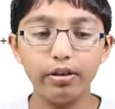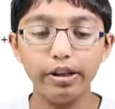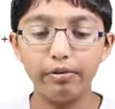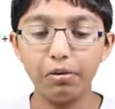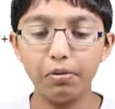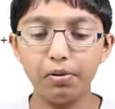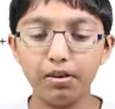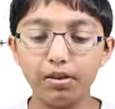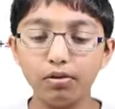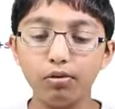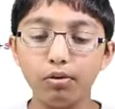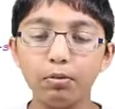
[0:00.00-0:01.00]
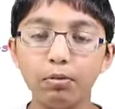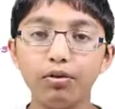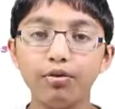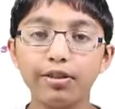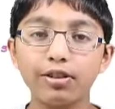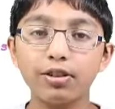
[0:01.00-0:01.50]
Now we want to
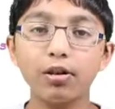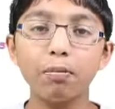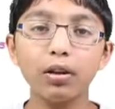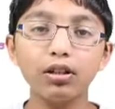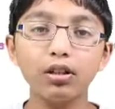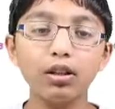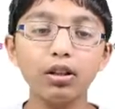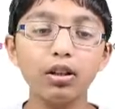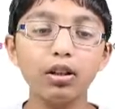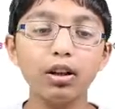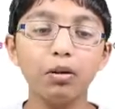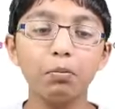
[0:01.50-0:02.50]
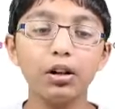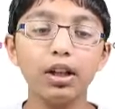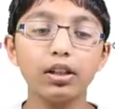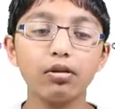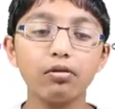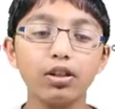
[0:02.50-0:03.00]
remove the stop button and
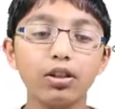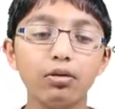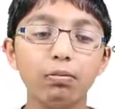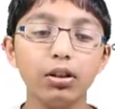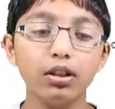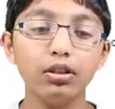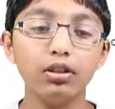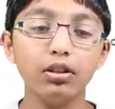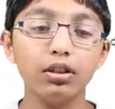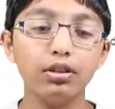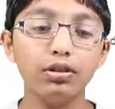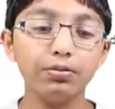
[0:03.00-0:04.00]
place the resume button.